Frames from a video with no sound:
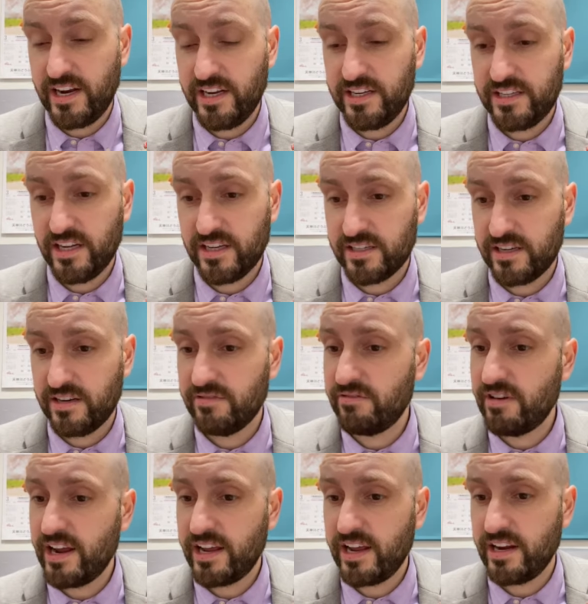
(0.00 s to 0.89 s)
doesn't
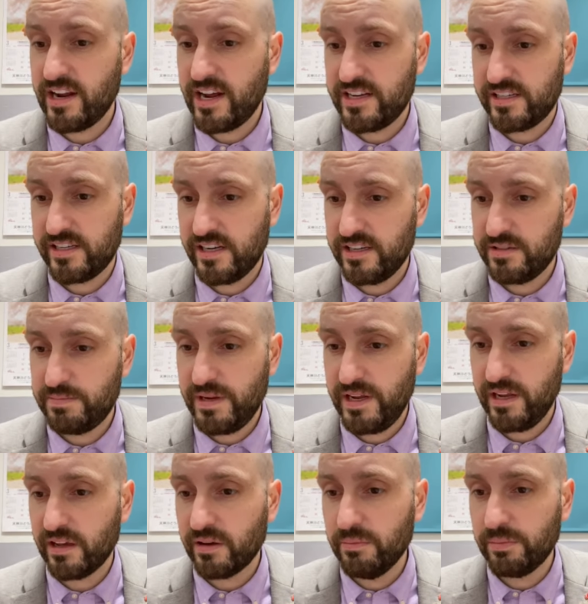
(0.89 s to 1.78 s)
recognize it as
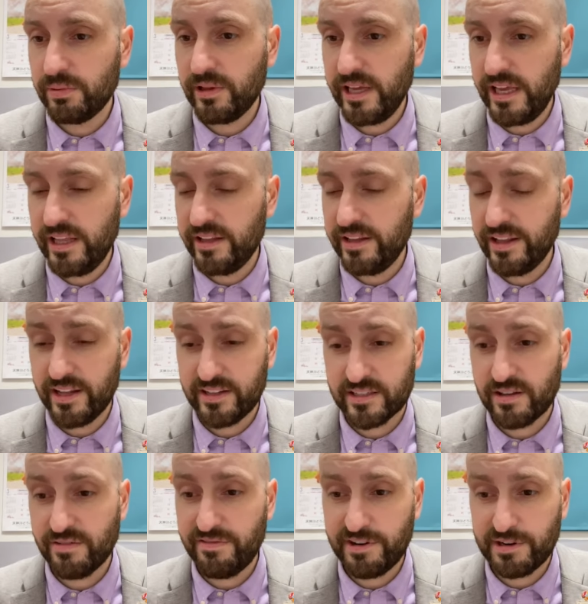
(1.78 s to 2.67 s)
being complete, that's
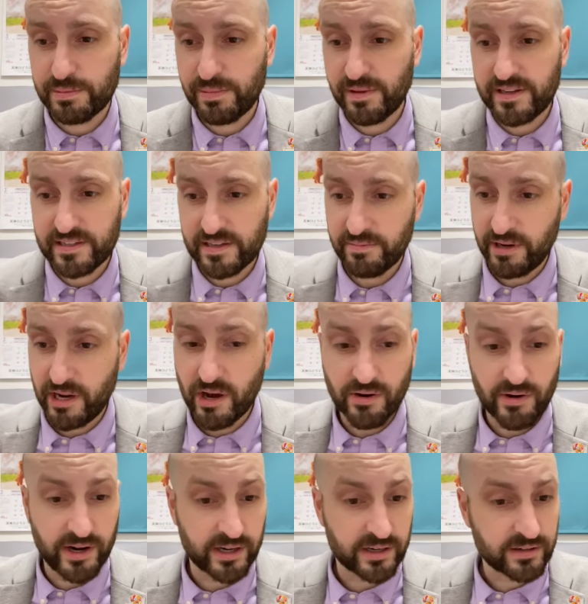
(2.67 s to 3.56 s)
the first place I'm
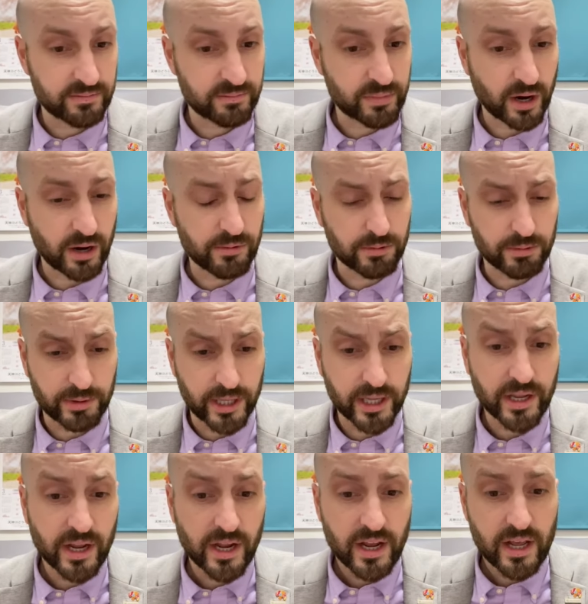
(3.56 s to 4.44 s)
going, probably.
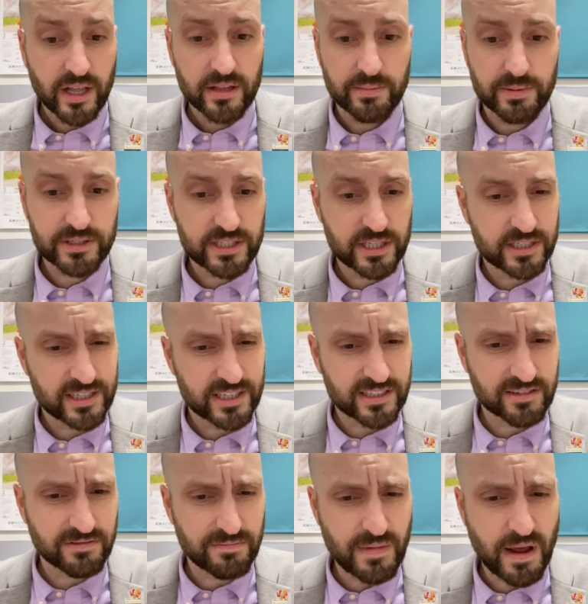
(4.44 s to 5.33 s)
The
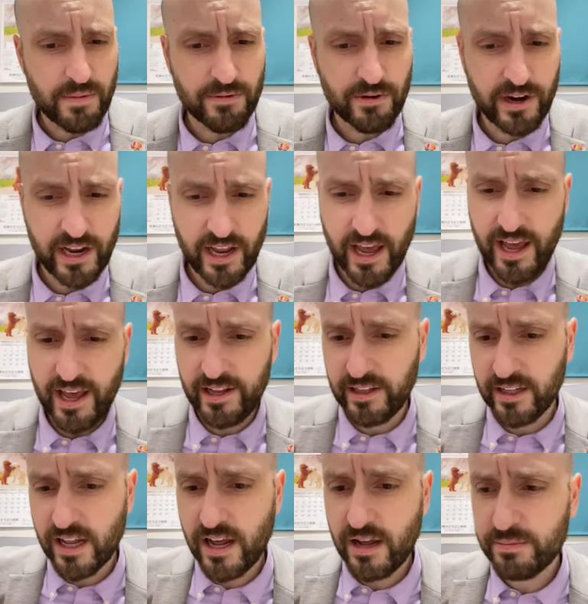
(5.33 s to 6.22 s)
Persistence of Memory
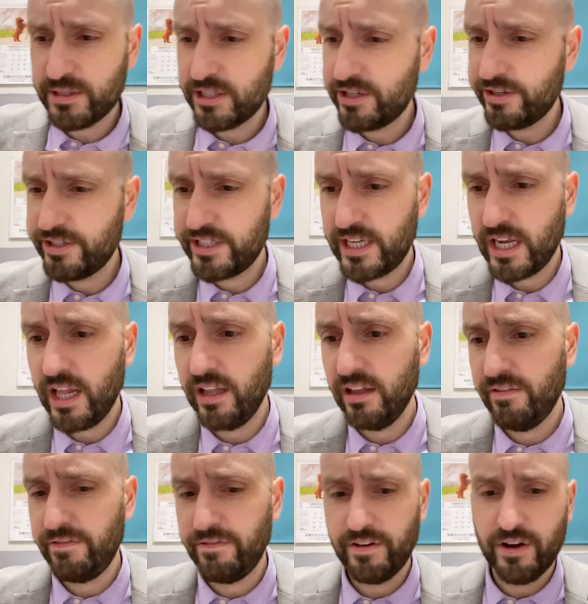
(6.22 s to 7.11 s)
and Lobster
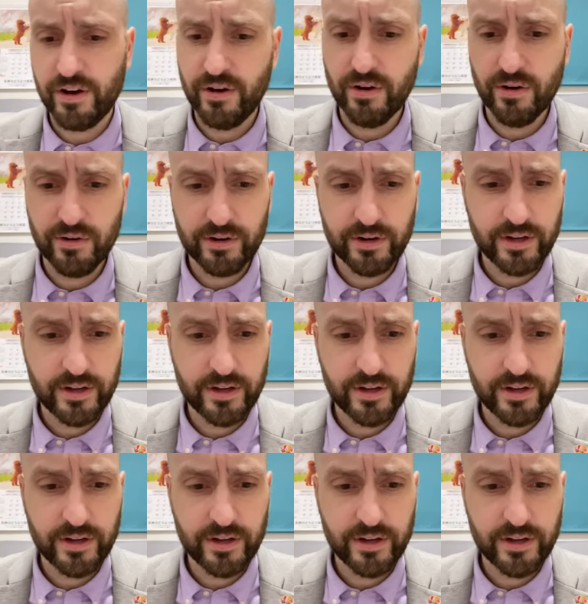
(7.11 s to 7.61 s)
Telephone.